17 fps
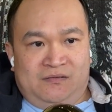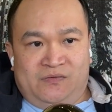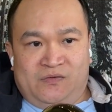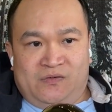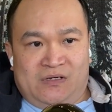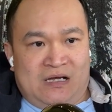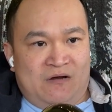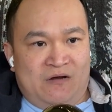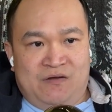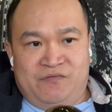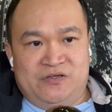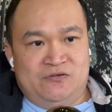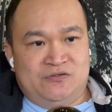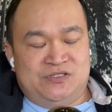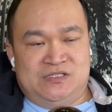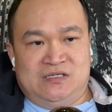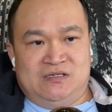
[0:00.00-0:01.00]
however you
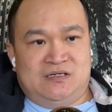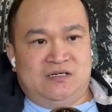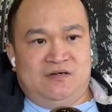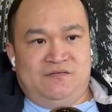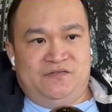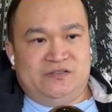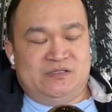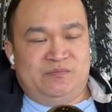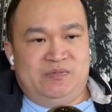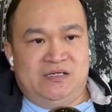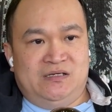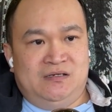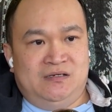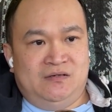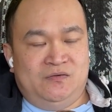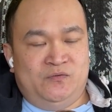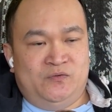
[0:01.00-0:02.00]
sit comfortably
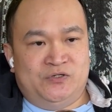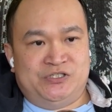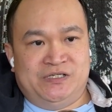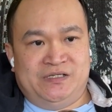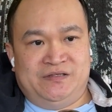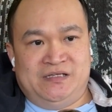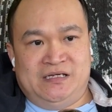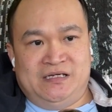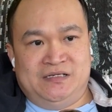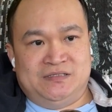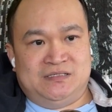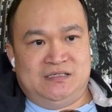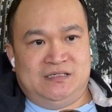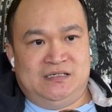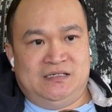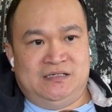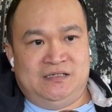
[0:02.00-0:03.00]
watching things,
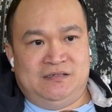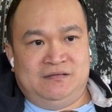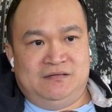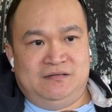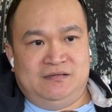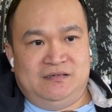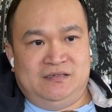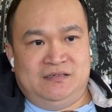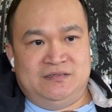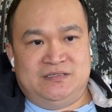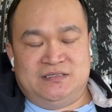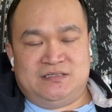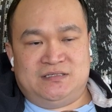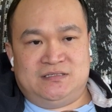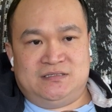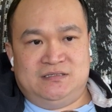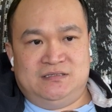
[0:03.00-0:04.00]
and it's
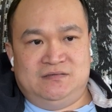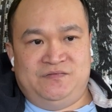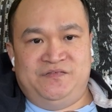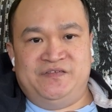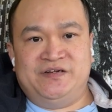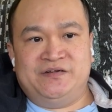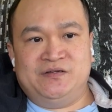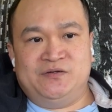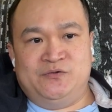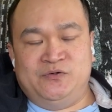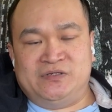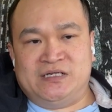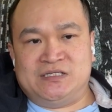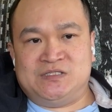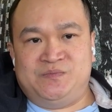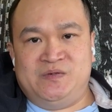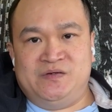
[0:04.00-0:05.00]
just a very good
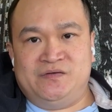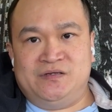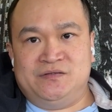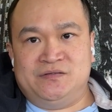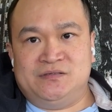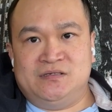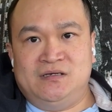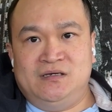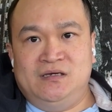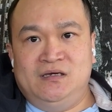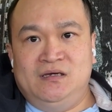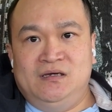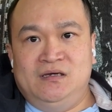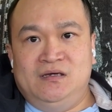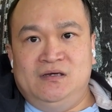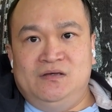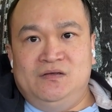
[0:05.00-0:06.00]
experience.
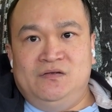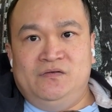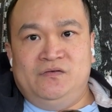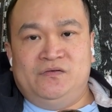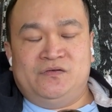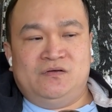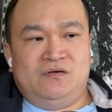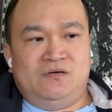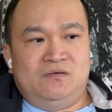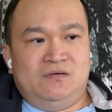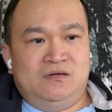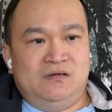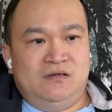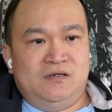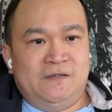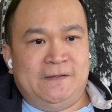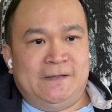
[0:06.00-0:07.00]
So
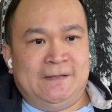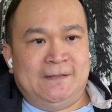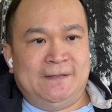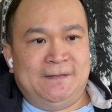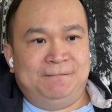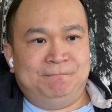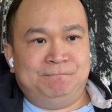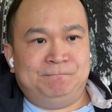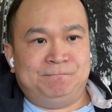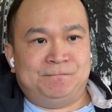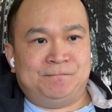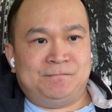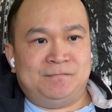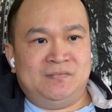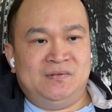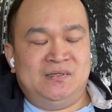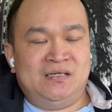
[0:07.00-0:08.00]

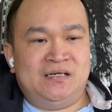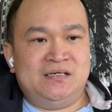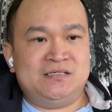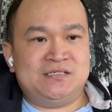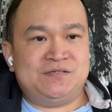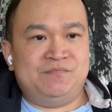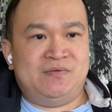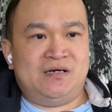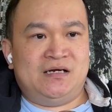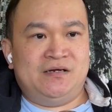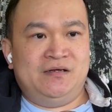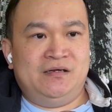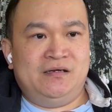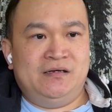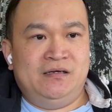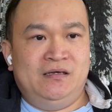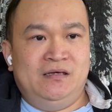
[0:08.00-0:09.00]
that is my
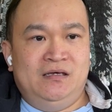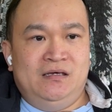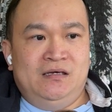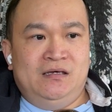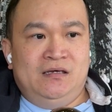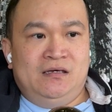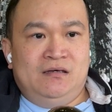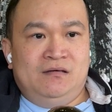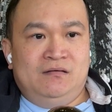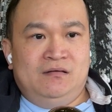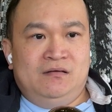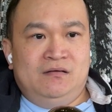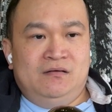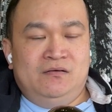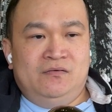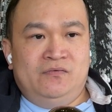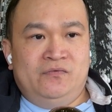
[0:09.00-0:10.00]

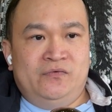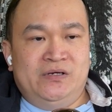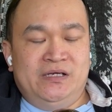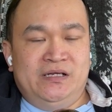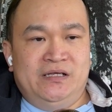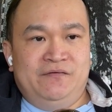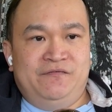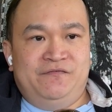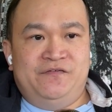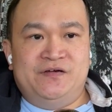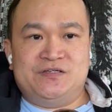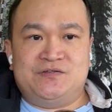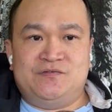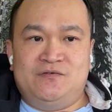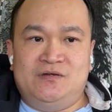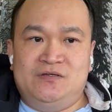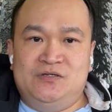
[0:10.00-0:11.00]
really
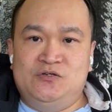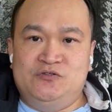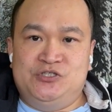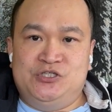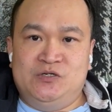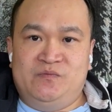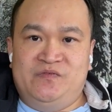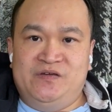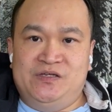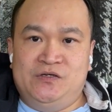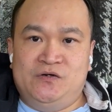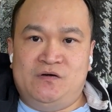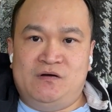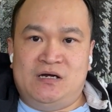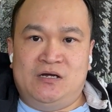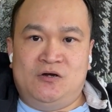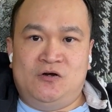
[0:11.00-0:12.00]
first YouTube video.
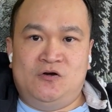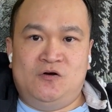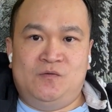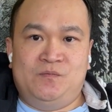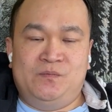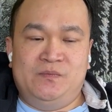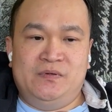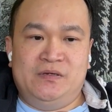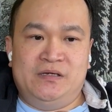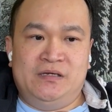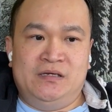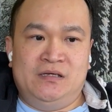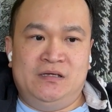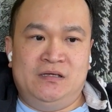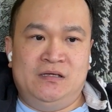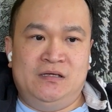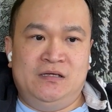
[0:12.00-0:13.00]
I hope
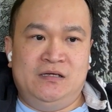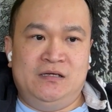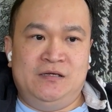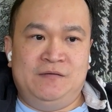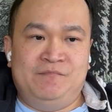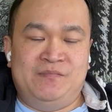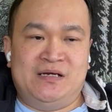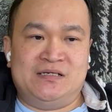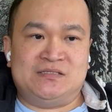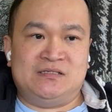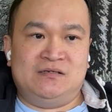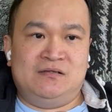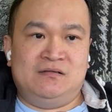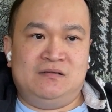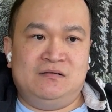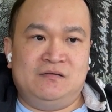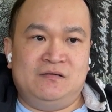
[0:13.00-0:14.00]
it makes a